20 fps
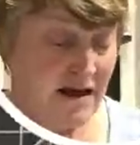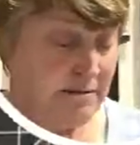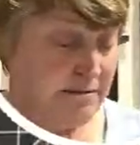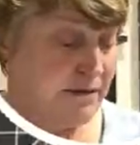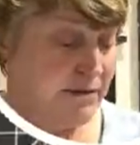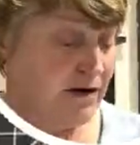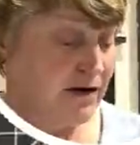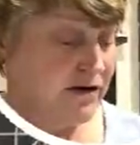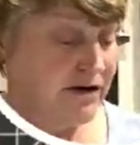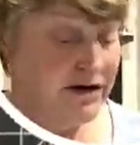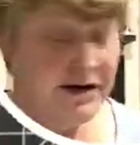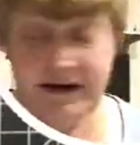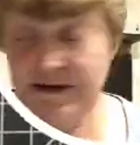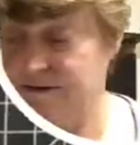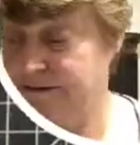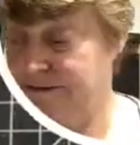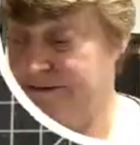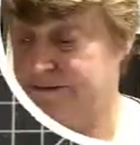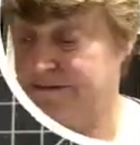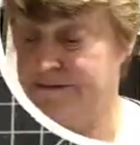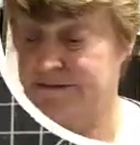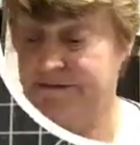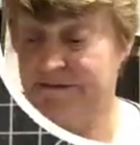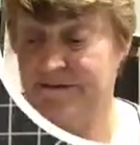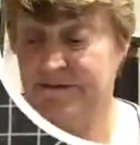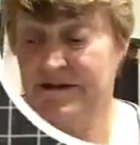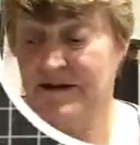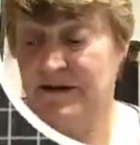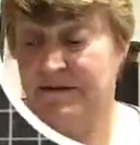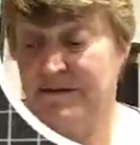By,
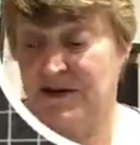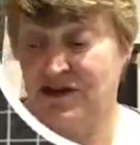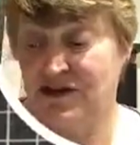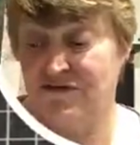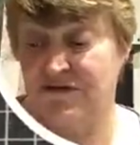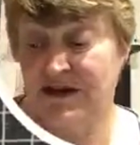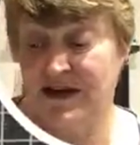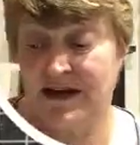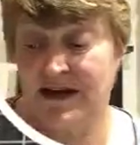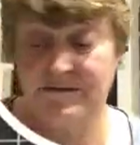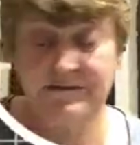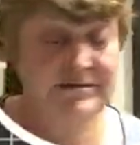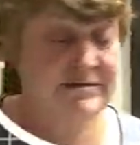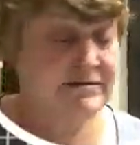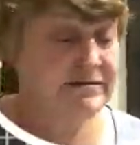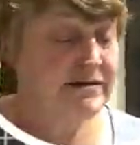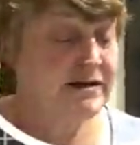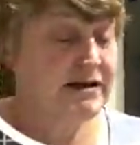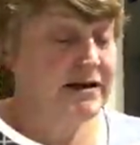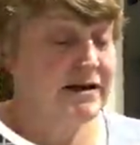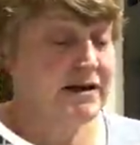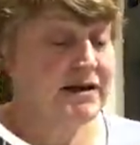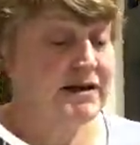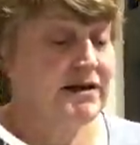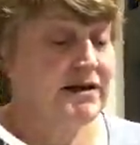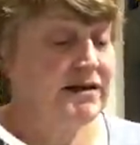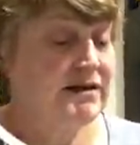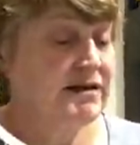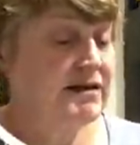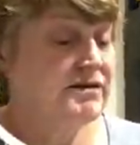I'll measure again.
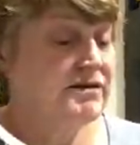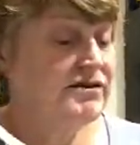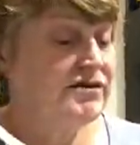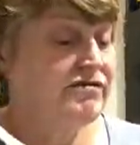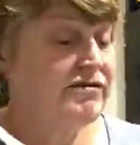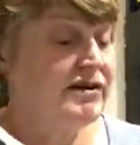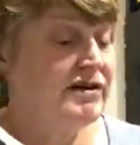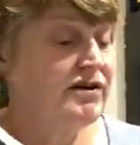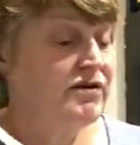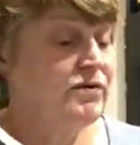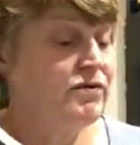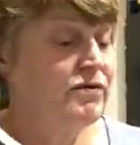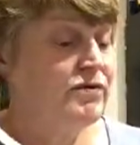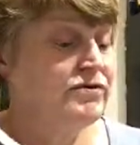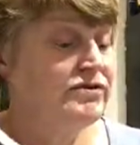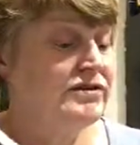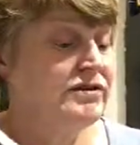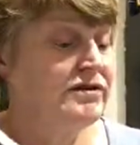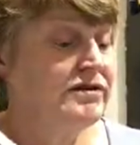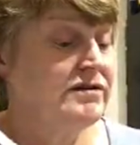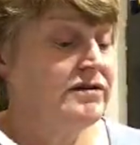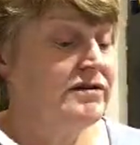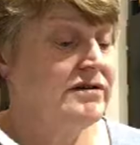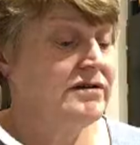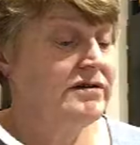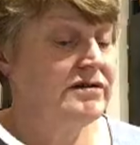I think it's 3 1/4.